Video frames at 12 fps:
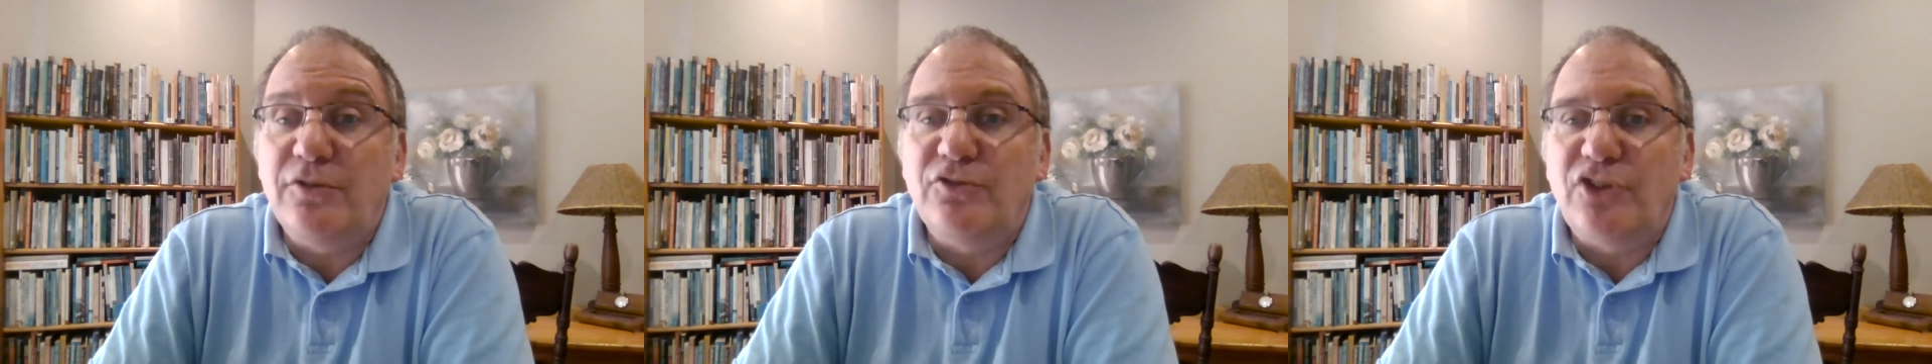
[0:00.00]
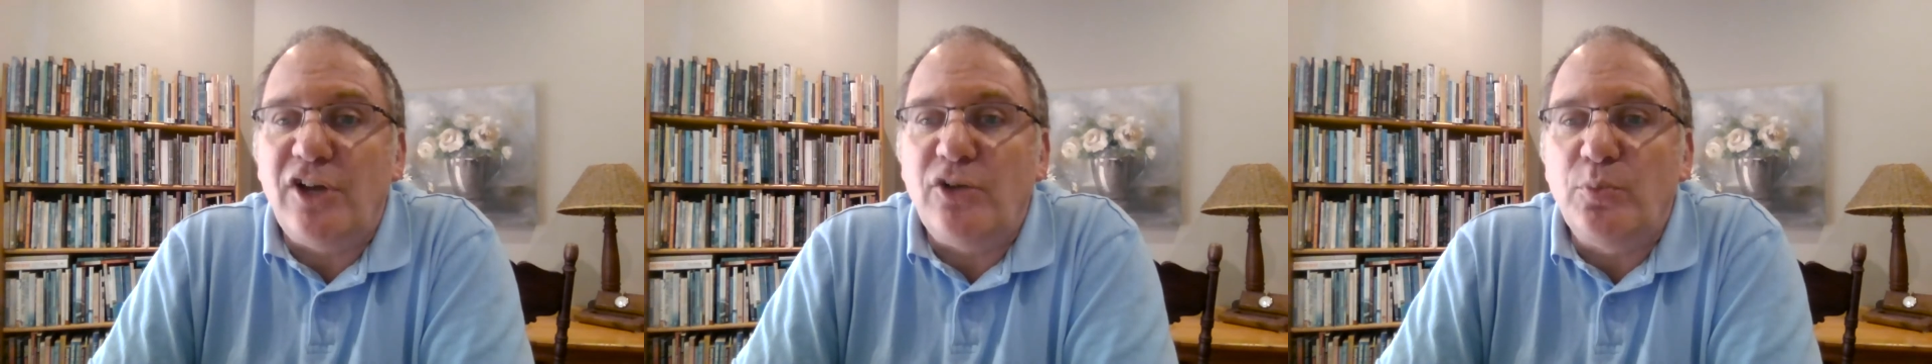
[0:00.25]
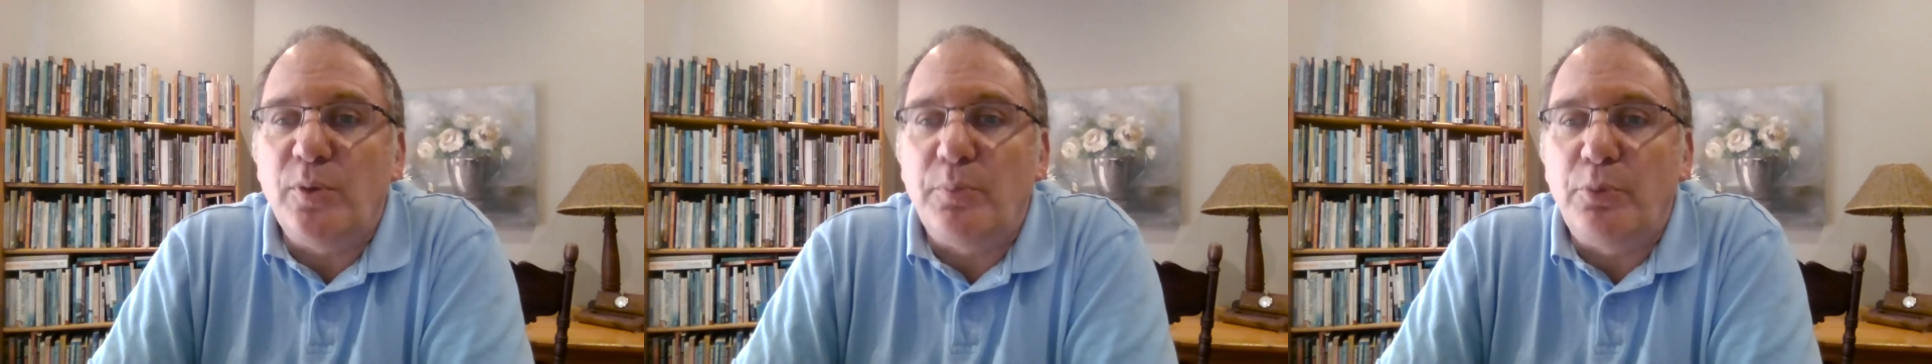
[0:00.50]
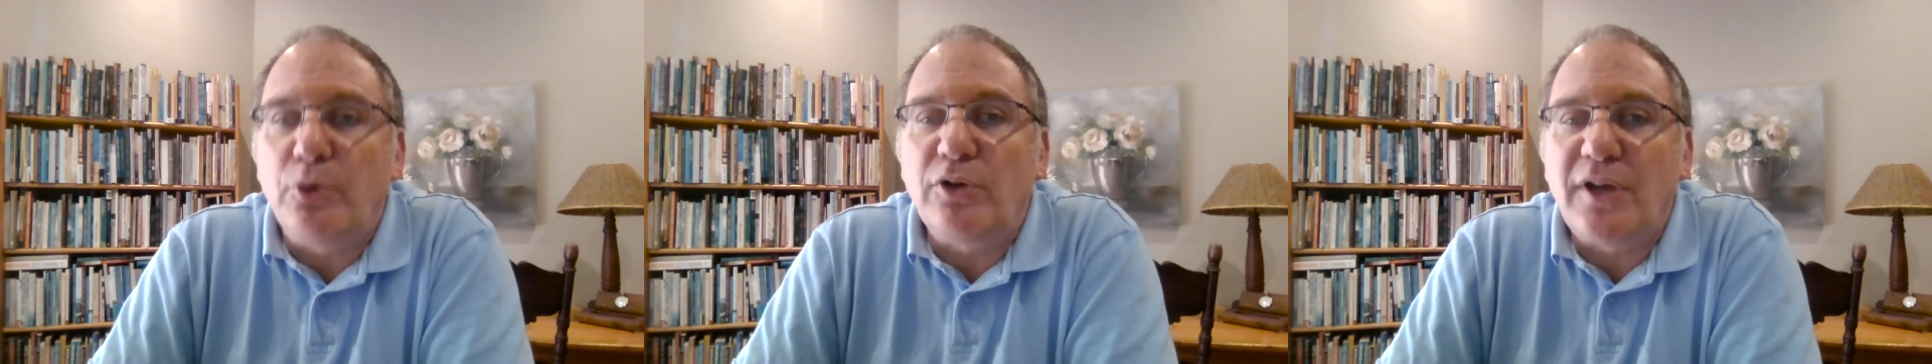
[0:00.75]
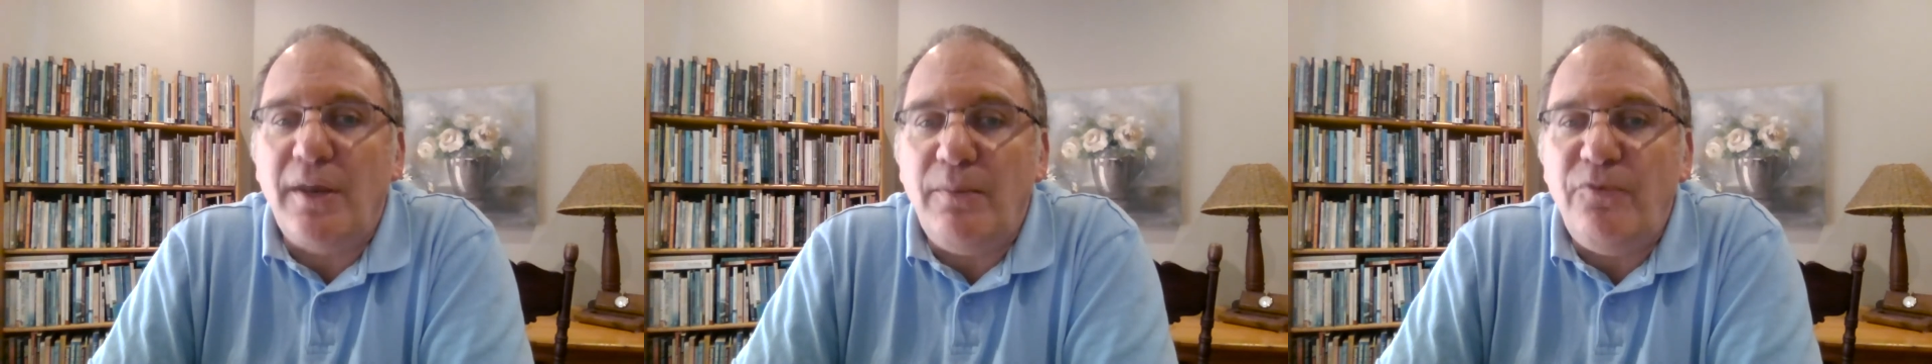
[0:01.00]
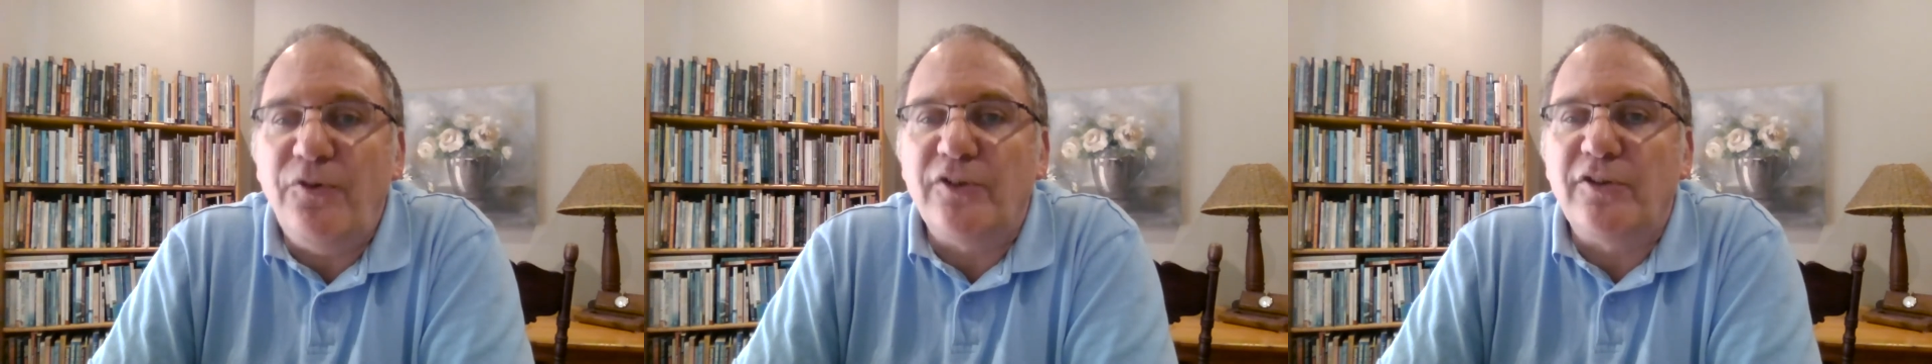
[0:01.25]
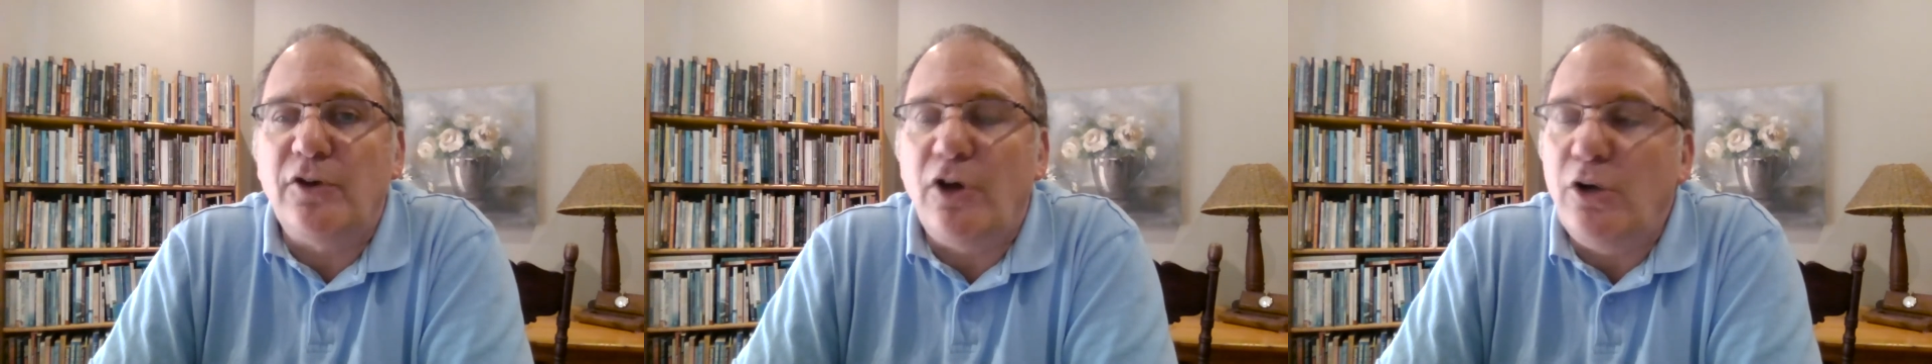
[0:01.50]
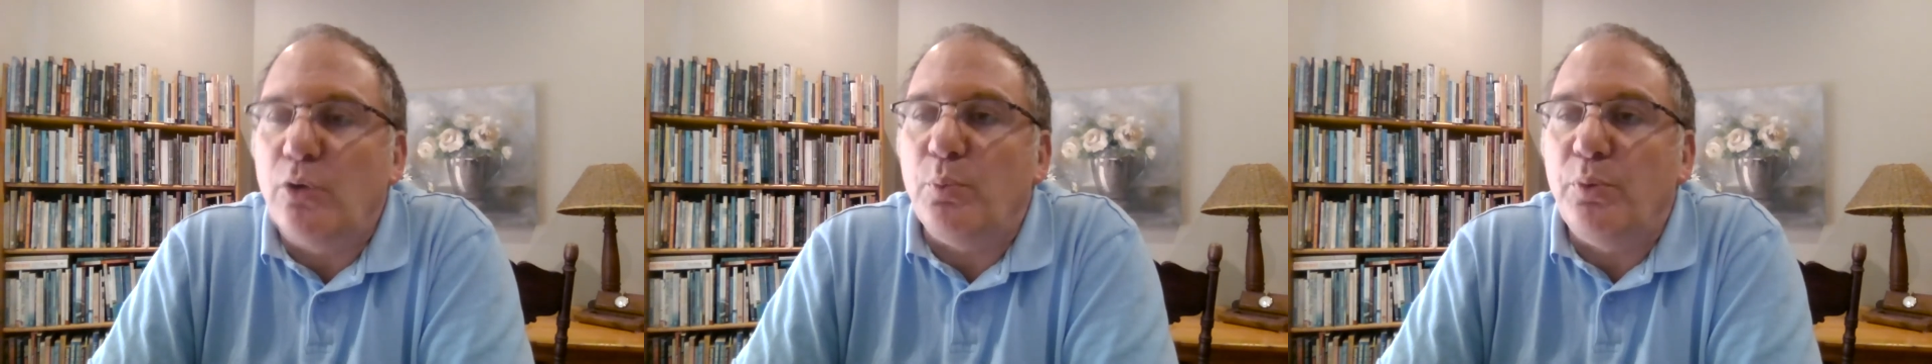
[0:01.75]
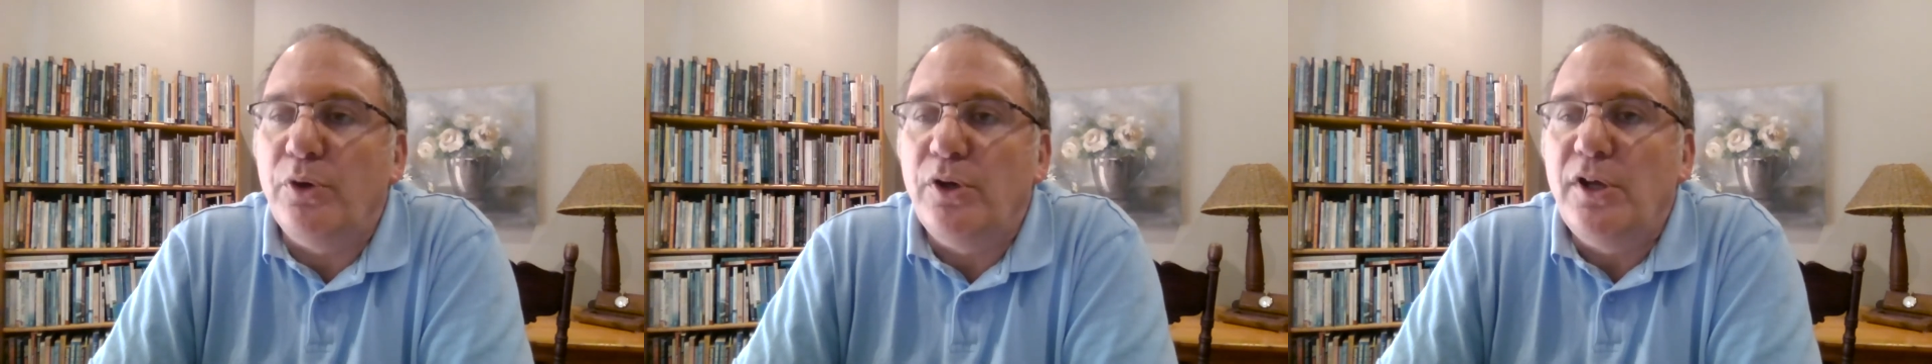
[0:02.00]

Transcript: of judgment brought comfort and hope.